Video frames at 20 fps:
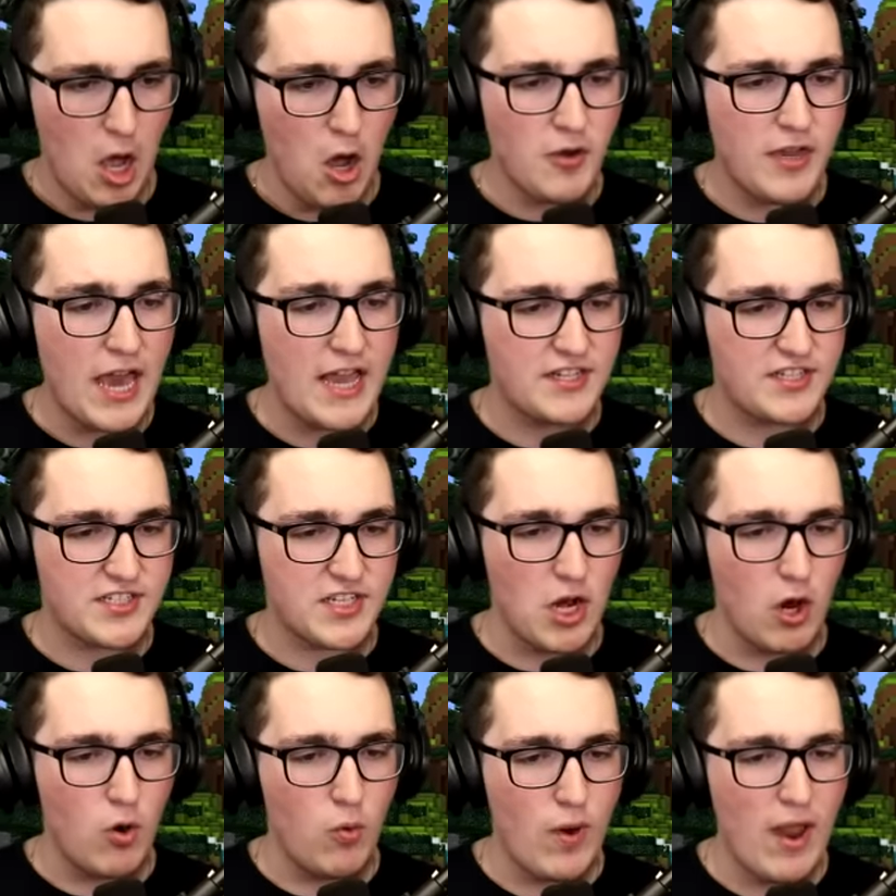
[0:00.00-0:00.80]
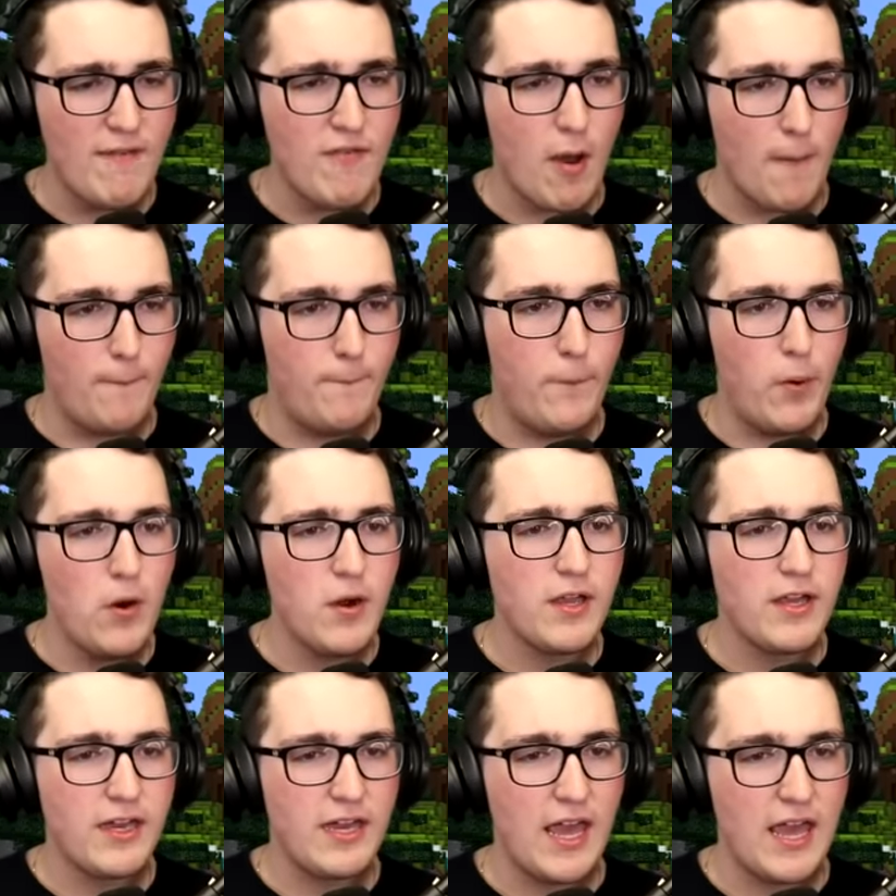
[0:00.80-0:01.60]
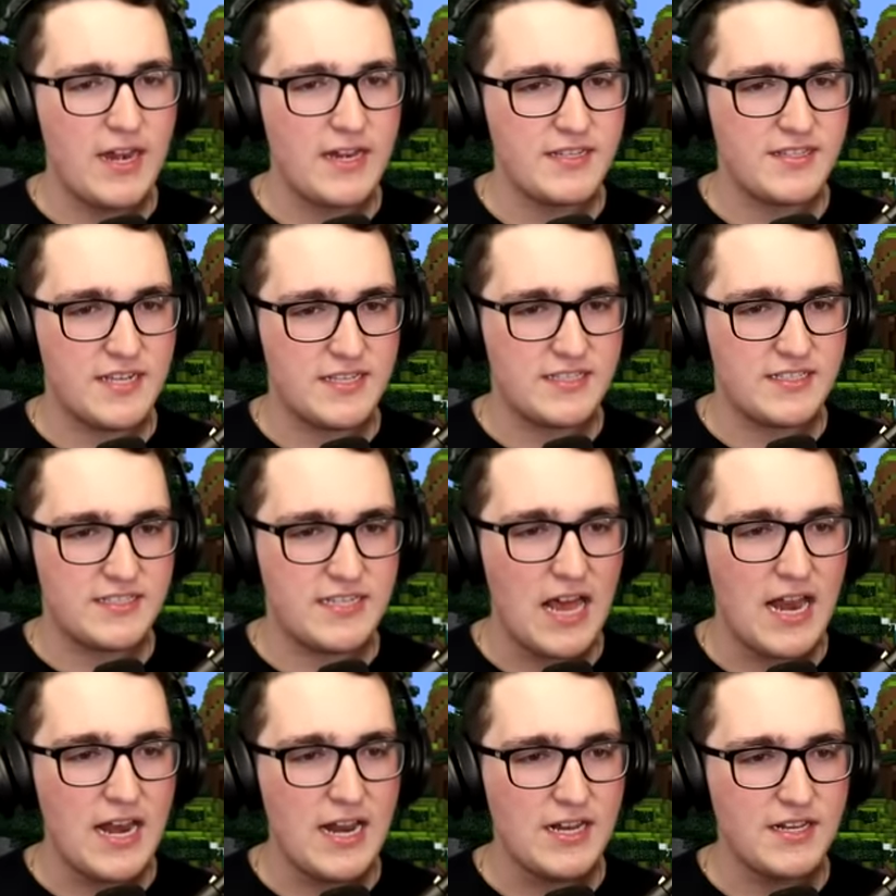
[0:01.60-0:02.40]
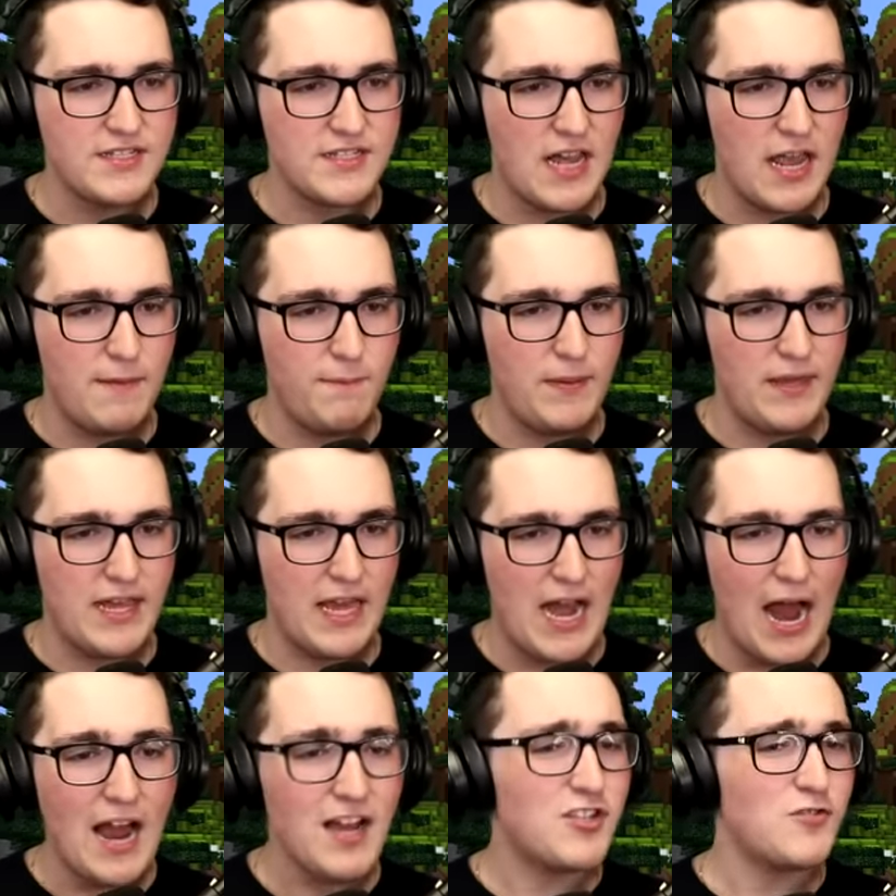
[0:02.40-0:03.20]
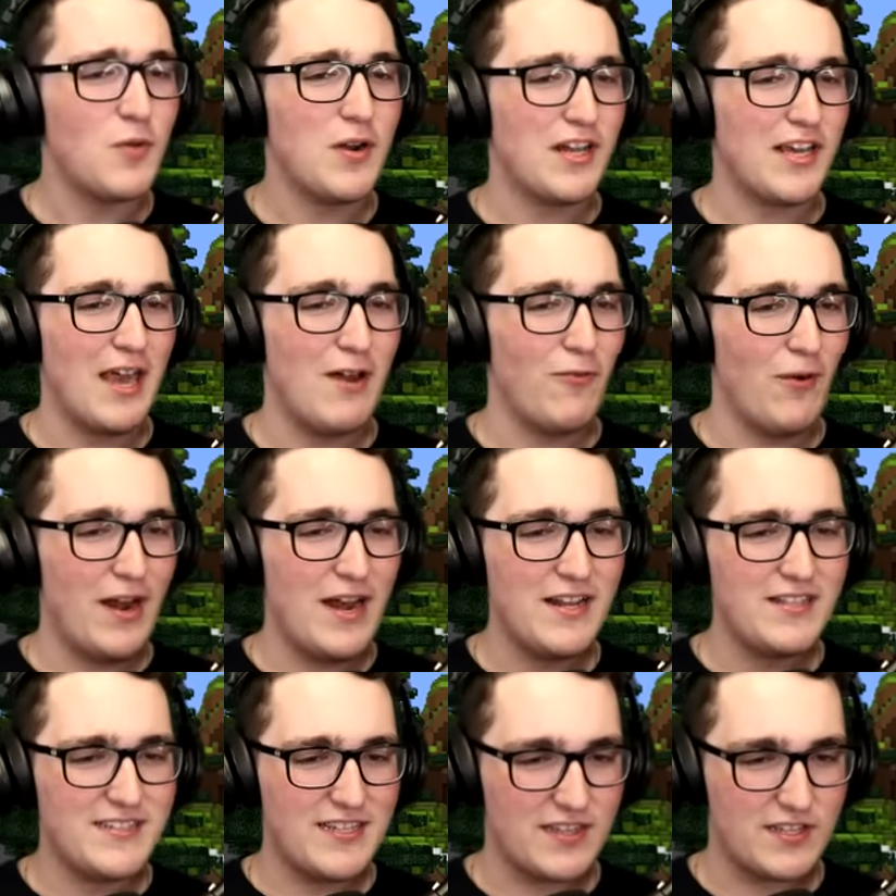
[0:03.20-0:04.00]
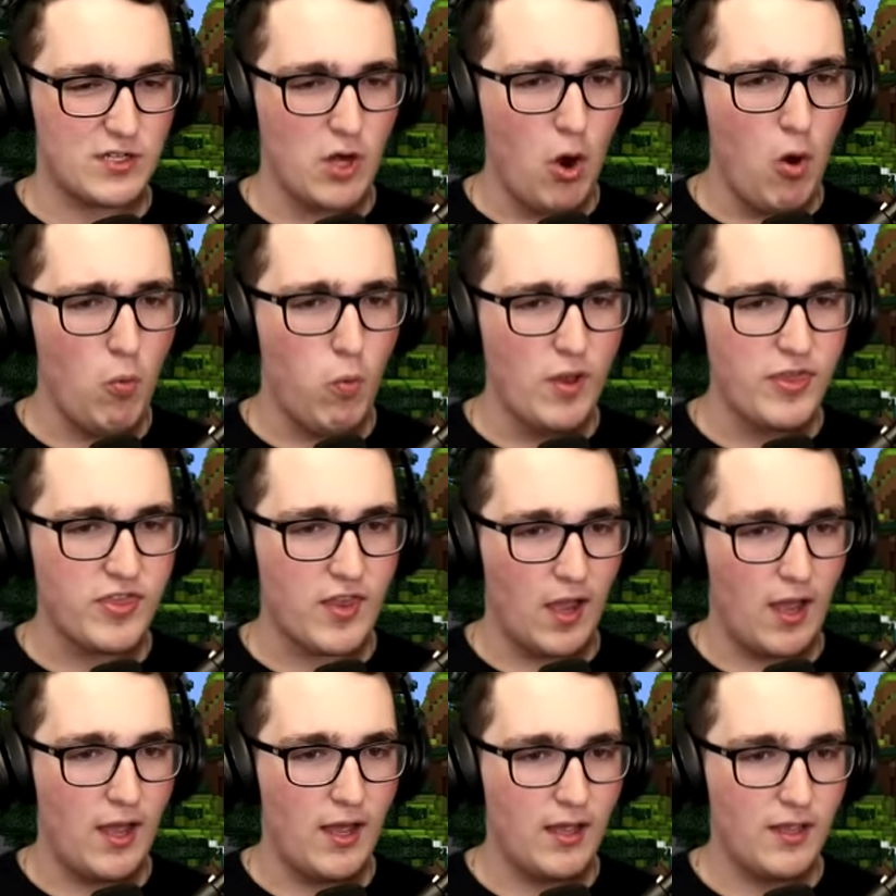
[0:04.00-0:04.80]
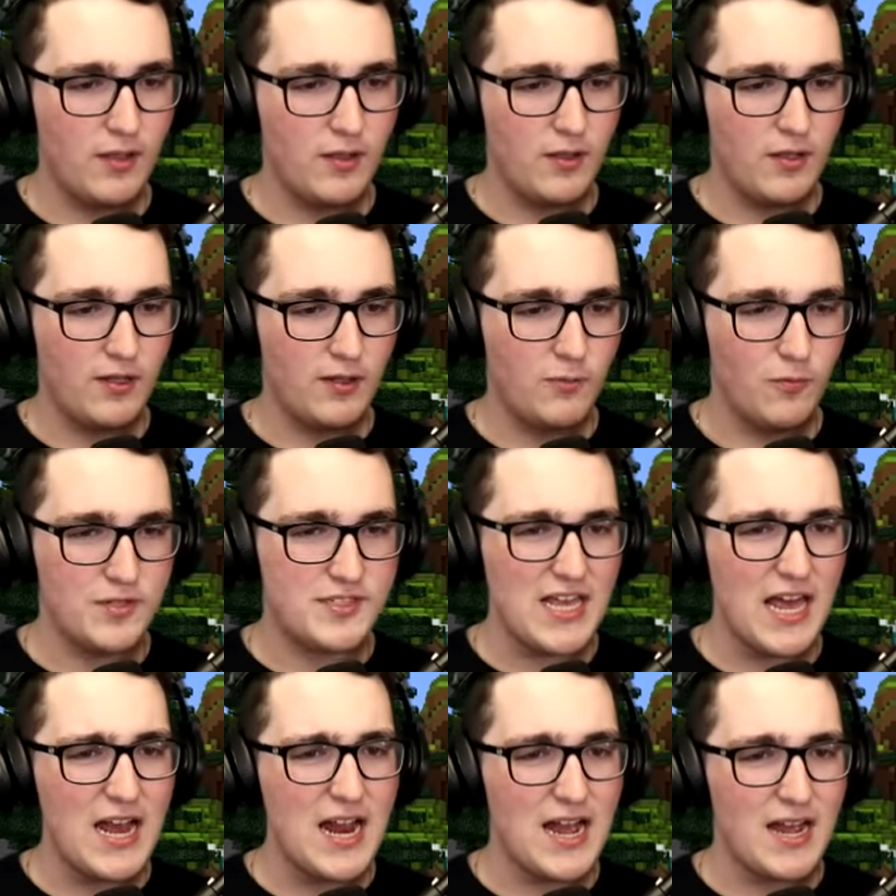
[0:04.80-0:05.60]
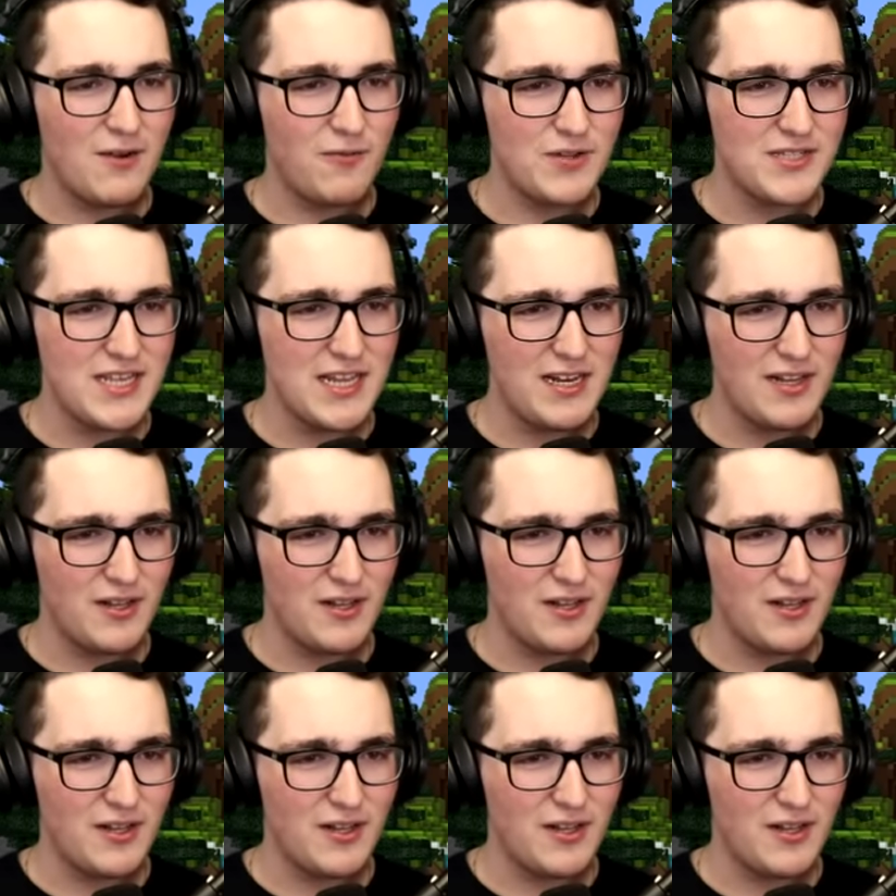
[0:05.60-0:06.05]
Okay, so we have a book and it says settings and begin. I just want to get right into this. Oh, what the? Was that a was that